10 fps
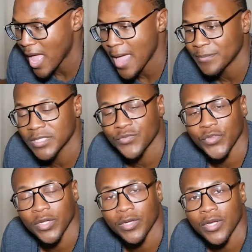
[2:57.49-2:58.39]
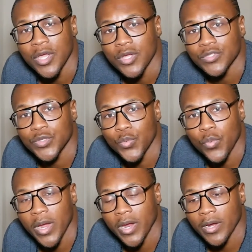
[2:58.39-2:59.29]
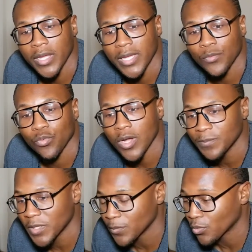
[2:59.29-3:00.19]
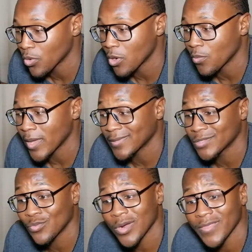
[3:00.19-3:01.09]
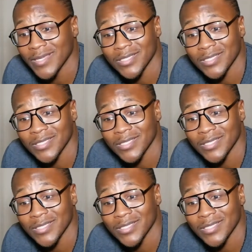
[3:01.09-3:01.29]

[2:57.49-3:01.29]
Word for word: atmosphere to where it rubbed them the wrong way, to where they